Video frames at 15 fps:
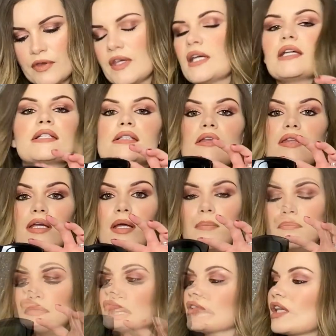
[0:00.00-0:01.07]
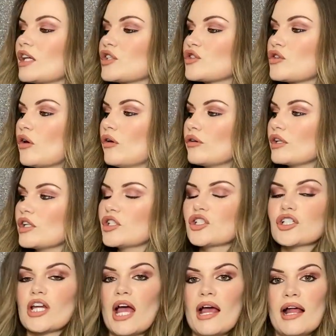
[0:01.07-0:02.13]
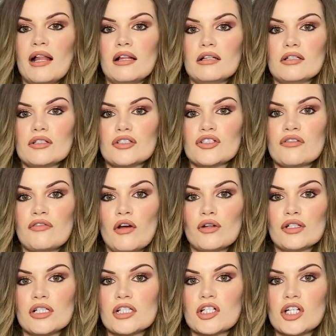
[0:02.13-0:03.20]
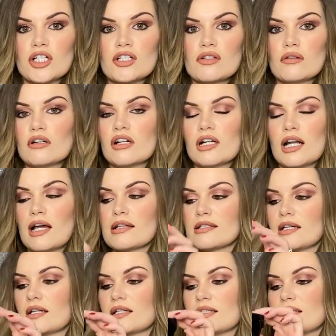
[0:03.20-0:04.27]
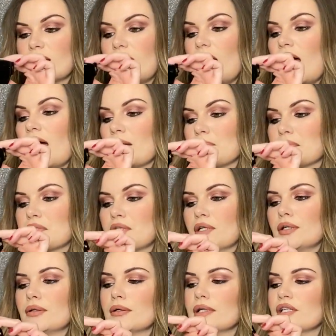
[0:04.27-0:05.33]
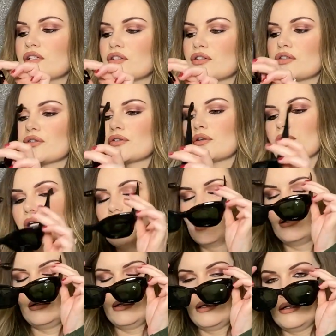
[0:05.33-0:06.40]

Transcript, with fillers: These are them. They're tortoise shell Givenchy sunglasses, absolutely stunning.